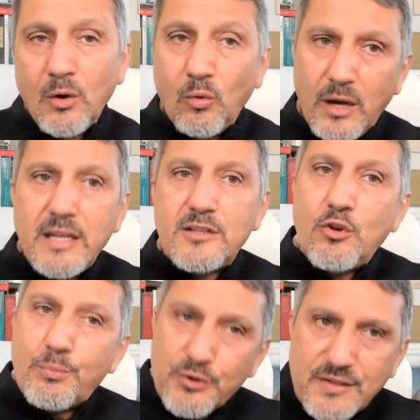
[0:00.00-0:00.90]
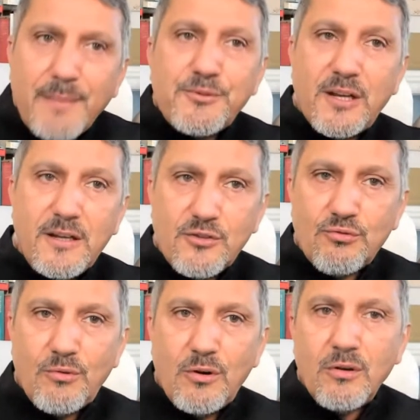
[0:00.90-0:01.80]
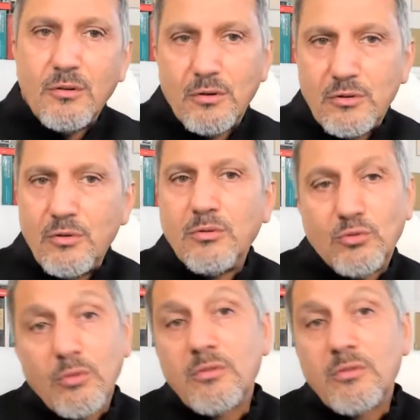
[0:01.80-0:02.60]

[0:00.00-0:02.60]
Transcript: one is your perception is wrong, or you